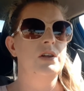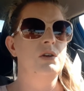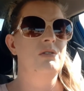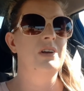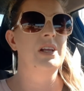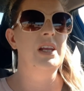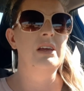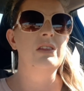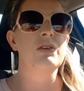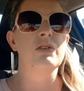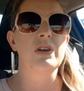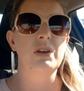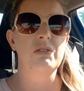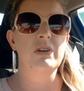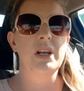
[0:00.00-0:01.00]
you can either,
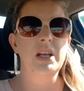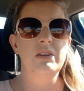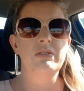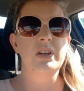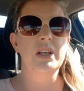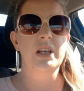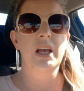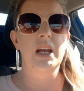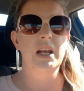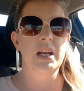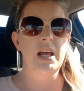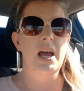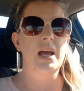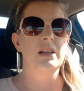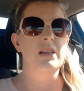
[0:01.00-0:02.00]
you can even get it
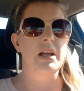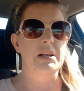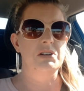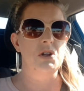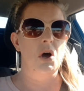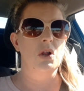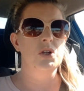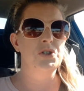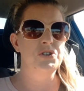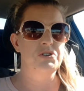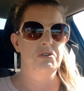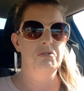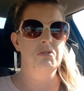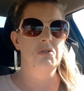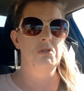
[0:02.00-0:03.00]
at like Dollar
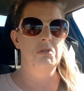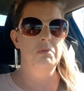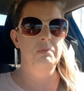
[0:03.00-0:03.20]
General,